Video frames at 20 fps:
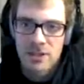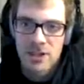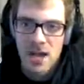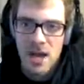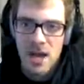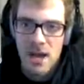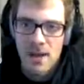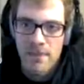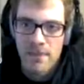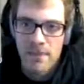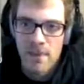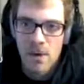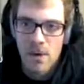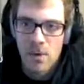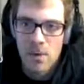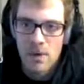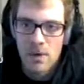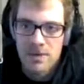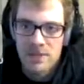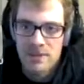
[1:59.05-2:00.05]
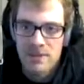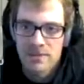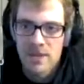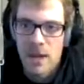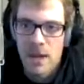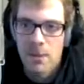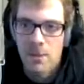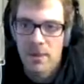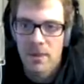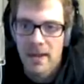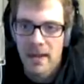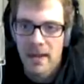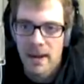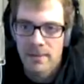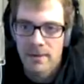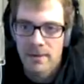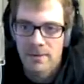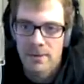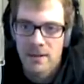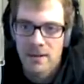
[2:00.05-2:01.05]
once I'm done with it.
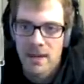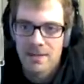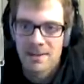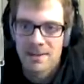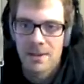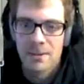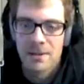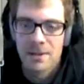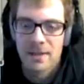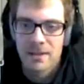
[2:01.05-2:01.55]
I'm definitely not done with it